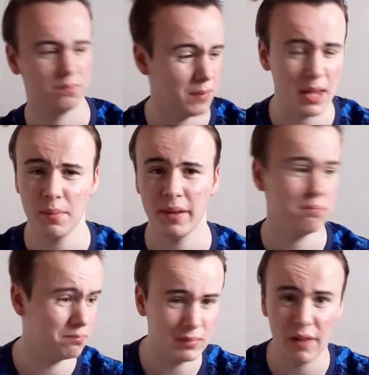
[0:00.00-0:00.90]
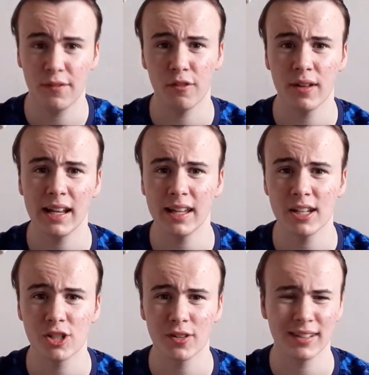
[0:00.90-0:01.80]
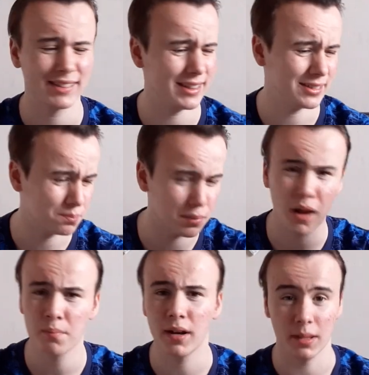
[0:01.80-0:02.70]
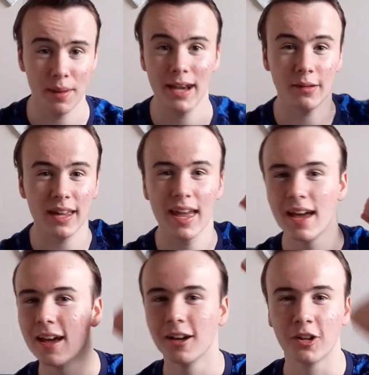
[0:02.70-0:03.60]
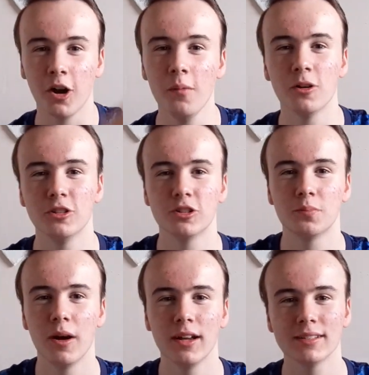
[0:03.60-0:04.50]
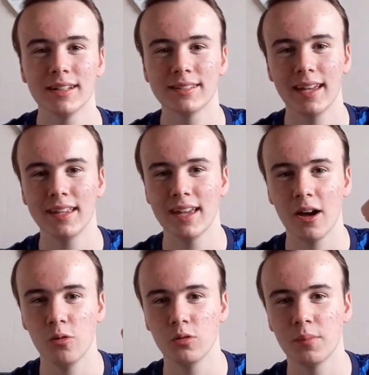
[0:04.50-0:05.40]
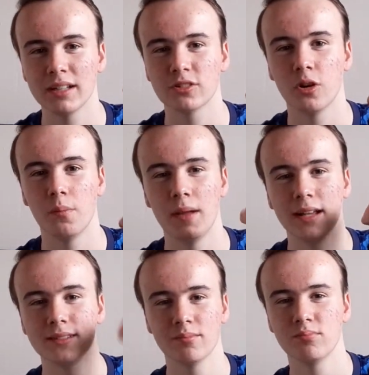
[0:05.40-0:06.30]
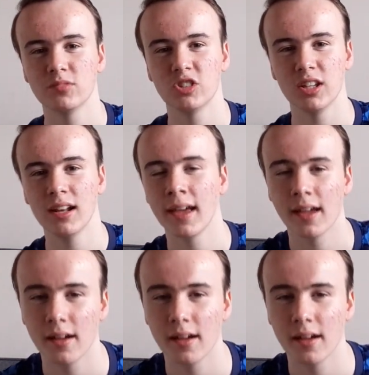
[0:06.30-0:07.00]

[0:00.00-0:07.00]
Maybe, if you're really interested. blood money. But anyway, come on you Spurs. Take care. All the best. God bless. See you later.